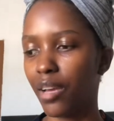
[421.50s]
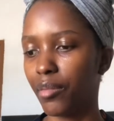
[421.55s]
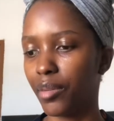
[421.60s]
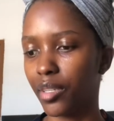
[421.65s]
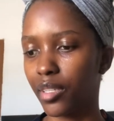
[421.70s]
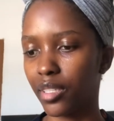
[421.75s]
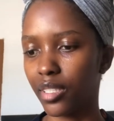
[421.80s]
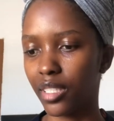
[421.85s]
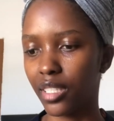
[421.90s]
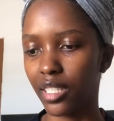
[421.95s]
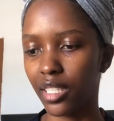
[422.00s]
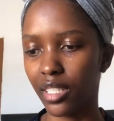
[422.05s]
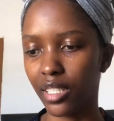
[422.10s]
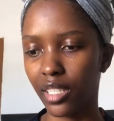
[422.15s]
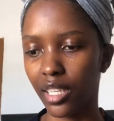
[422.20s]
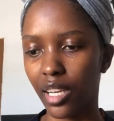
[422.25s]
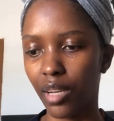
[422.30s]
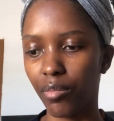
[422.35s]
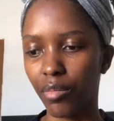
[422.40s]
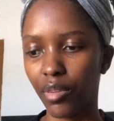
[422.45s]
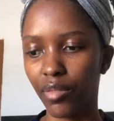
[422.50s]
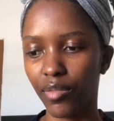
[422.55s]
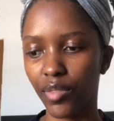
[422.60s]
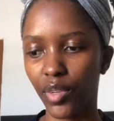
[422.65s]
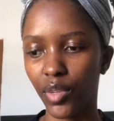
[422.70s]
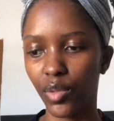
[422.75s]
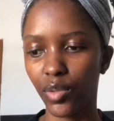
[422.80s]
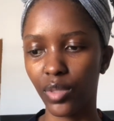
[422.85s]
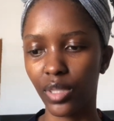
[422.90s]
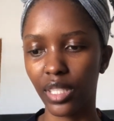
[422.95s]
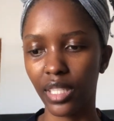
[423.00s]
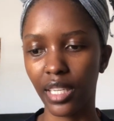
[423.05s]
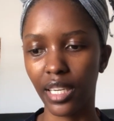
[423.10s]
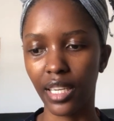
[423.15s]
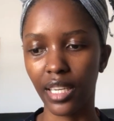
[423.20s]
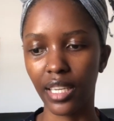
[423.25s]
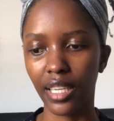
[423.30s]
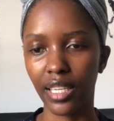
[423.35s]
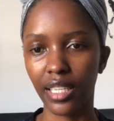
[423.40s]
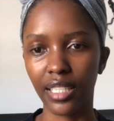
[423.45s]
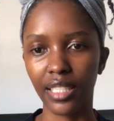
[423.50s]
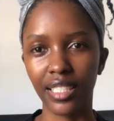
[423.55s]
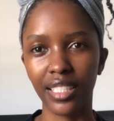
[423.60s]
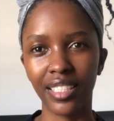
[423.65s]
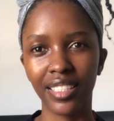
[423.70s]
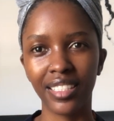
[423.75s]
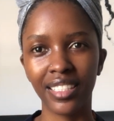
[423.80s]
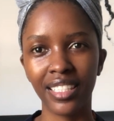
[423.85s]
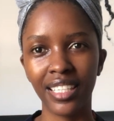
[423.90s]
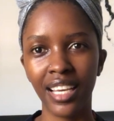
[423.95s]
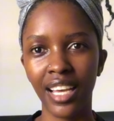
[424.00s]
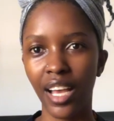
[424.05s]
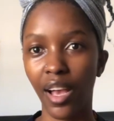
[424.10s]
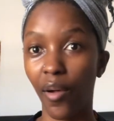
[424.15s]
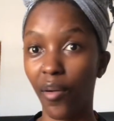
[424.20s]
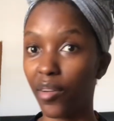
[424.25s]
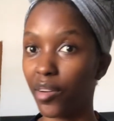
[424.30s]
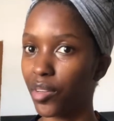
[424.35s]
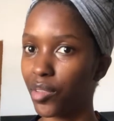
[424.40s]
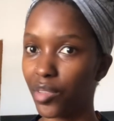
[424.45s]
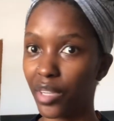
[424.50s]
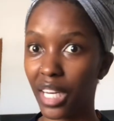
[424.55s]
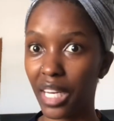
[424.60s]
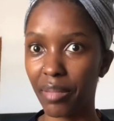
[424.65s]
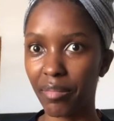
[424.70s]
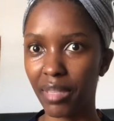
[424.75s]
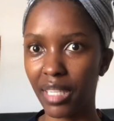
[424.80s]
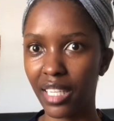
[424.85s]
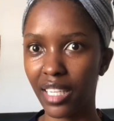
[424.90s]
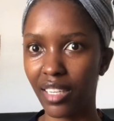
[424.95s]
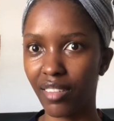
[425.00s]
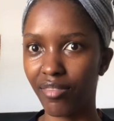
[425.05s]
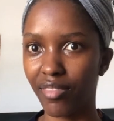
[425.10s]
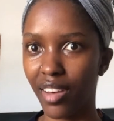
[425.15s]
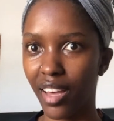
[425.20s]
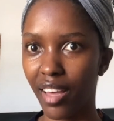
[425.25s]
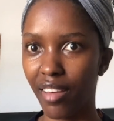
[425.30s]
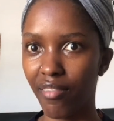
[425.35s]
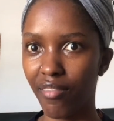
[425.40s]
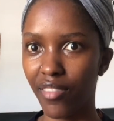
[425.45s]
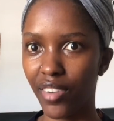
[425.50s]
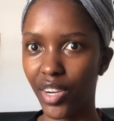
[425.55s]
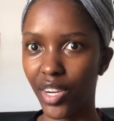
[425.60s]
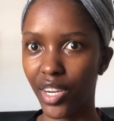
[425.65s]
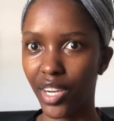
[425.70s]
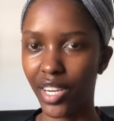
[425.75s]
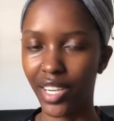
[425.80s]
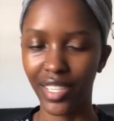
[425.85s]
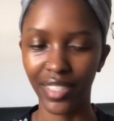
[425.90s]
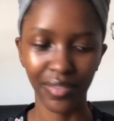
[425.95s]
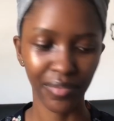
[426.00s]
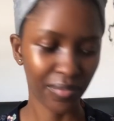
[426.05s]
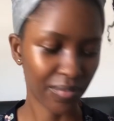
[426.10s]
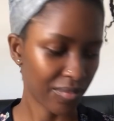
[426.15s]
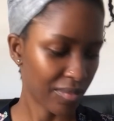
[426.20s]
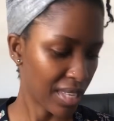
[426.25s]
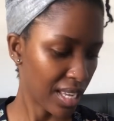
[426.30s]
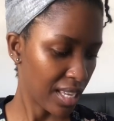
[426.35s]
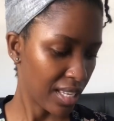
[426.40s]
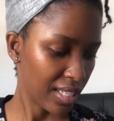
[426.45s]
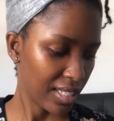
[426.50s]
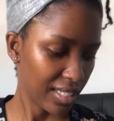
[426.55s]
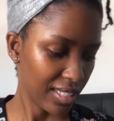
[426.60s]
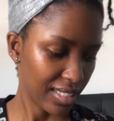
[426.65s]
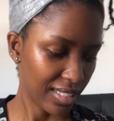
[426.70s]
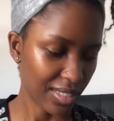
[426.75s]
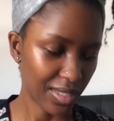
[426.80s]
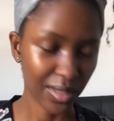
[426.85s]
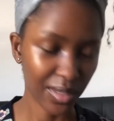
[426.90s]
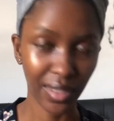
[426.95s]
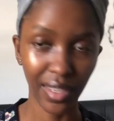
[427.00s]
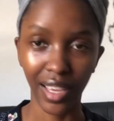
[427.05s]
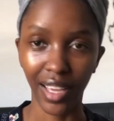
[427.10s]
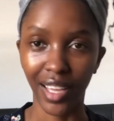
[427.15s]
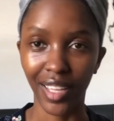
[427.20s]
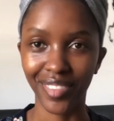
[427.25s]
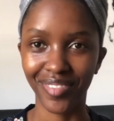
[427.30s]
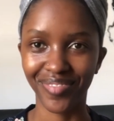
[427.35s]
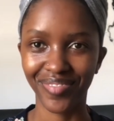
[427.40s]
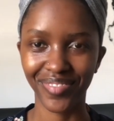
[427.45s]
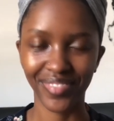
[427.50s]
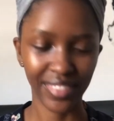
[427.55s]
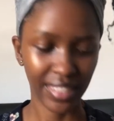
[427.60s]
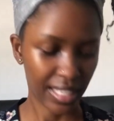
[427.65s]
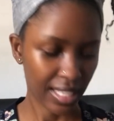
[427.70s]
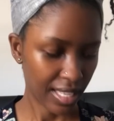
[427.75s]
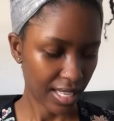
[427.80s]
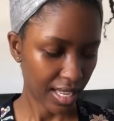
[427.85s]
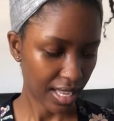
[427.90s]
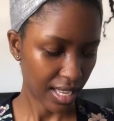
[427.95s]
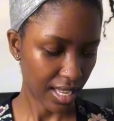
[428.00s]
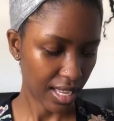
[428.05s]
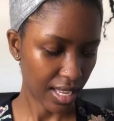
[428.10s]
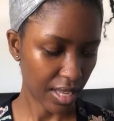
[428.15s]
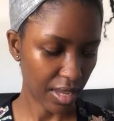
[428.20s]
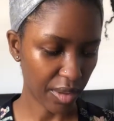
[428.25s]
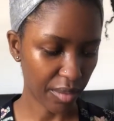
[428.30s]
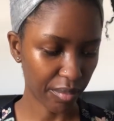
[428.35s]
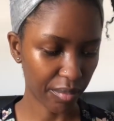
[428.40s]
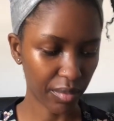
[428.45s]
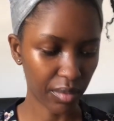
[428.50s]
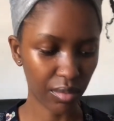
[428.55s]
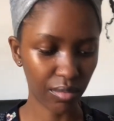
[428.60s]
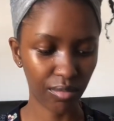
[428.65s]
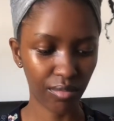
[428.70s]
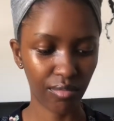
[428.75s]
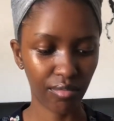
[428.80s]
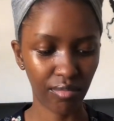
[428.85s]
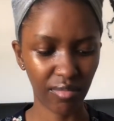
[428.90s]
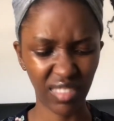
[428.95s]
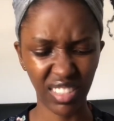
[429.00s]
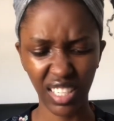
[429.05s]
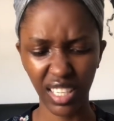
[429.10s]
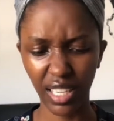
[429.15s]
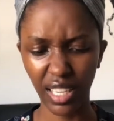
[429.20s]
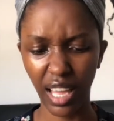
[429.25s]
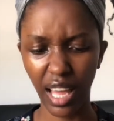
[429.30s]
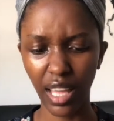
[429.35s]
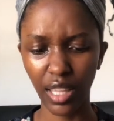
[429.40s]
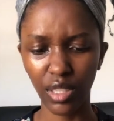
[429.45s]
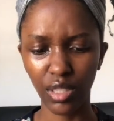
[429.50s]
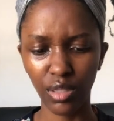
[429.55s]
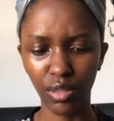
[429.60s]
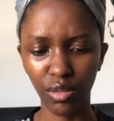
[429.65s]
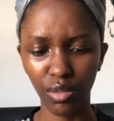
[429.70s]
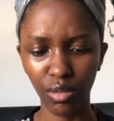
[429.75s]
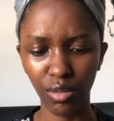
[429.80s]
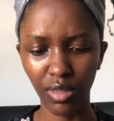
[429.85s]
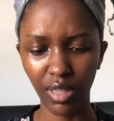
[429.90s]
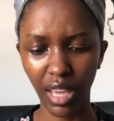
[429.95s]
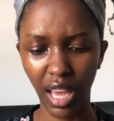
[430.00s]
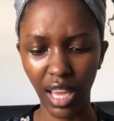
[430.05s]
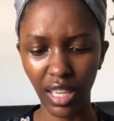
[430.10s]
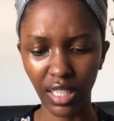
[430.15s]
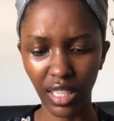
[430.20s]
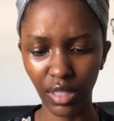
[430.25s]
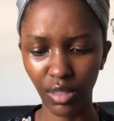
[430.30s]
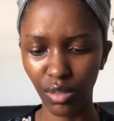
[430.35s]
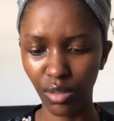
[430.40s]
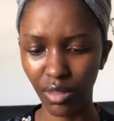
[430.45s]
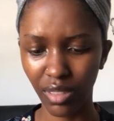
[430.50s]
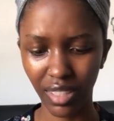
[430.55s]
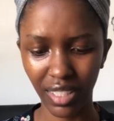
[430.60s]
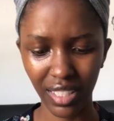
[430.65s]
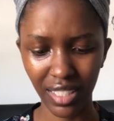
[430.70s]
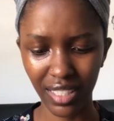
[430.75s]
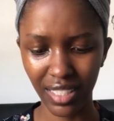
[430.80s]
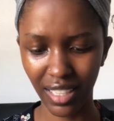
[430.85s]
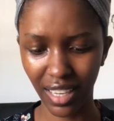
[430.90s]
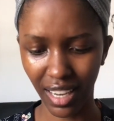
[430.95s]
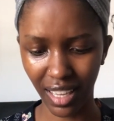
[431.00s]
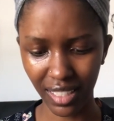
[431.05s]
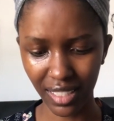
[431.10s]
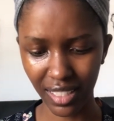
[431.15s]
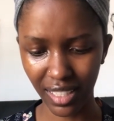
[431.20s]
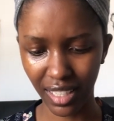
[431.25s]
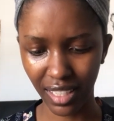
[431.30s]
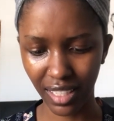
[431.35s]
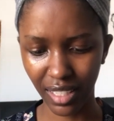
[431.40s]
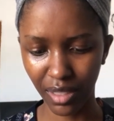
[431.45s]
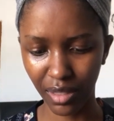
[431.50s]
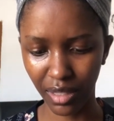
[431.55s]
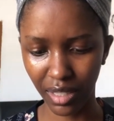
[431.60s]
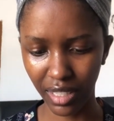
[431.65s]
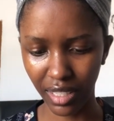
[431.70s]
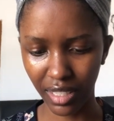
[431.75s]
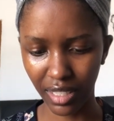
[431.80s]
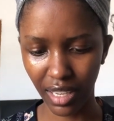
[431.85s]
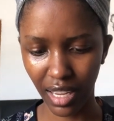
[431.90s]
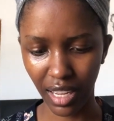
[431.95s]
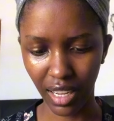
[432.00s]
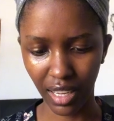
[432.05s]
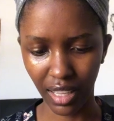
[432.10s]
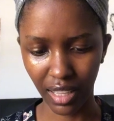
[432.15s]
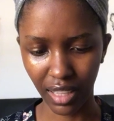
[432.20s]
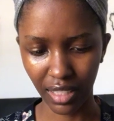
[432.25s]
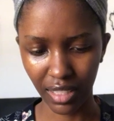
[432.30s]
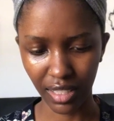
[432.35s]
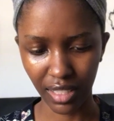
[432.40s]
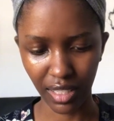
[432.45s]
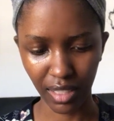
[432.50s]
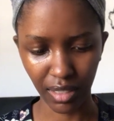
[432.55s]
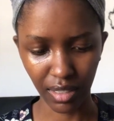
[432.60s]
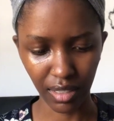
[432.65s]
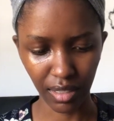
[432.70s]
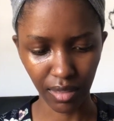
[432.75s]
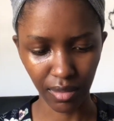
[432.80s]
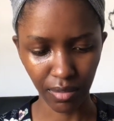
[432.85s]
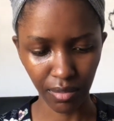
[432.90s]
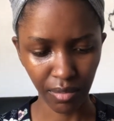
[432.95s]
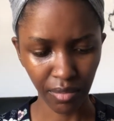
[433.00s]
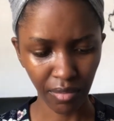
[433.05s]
because there's a couple of clothes and I'm not trying to be here forever. So yeah, do these last? Are they good? Is the